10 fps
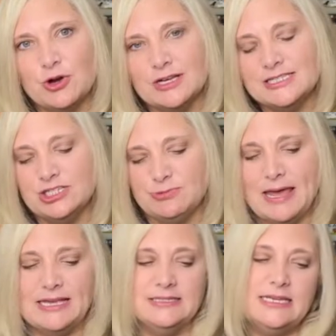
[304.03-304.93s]
Cross Stitch
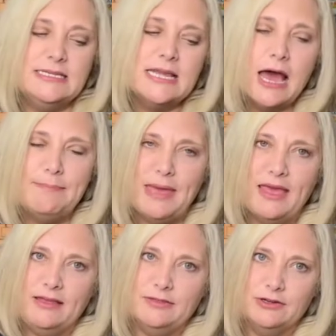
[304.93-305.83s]
Magazine not
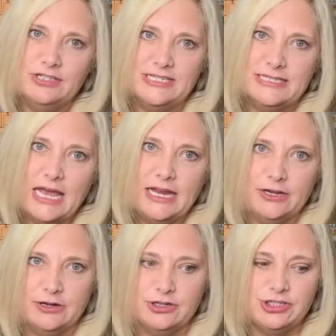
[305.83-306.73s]
paying their
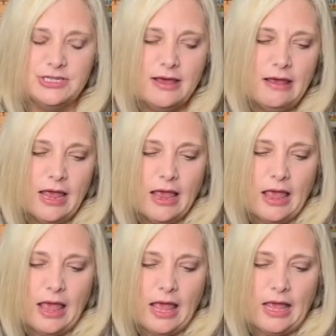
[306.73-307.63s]
designers
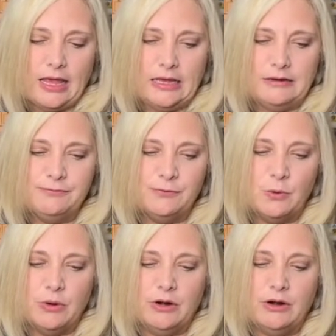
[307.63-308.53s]
and eh,
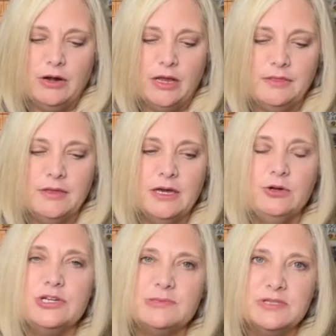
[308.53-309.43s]
for the
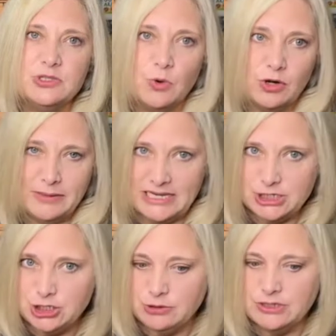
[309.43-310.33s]
Christmas ornament
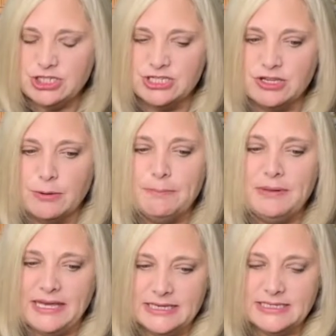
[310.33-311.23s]
issue, which is their
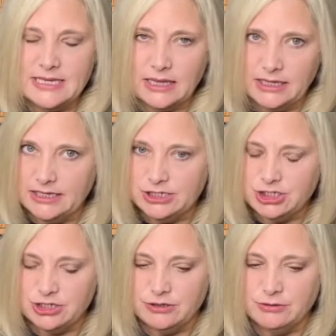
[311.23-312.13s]
biggest selling
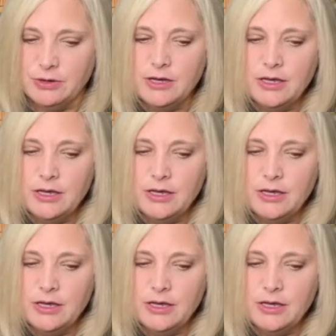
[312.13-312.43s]
issue,